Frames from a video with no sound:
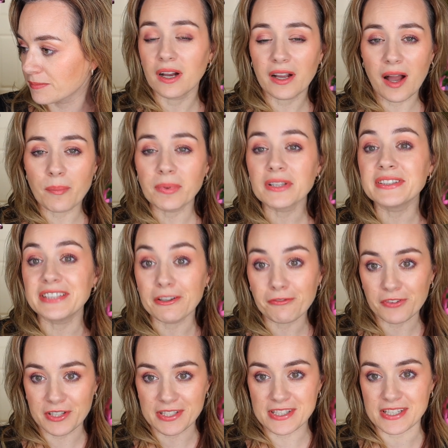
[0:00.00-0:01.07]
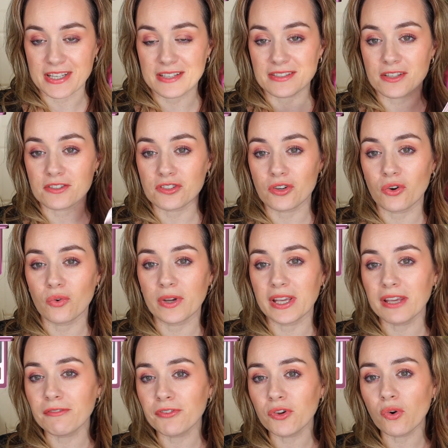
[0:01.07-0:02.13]
A couple differences. So
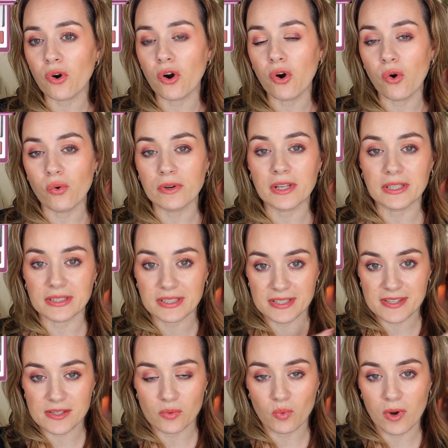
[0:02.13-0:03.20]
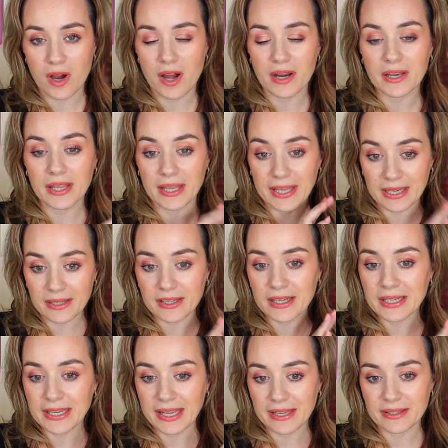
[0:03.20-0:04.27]
if you own this one in
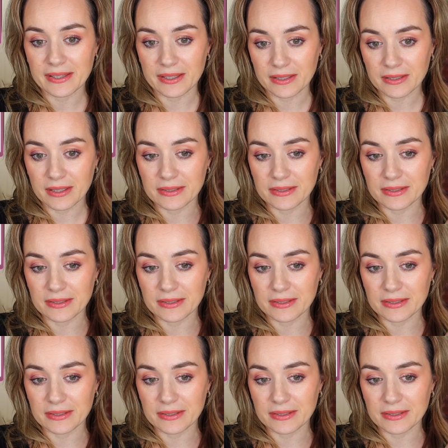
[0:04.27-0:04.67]
Canadian,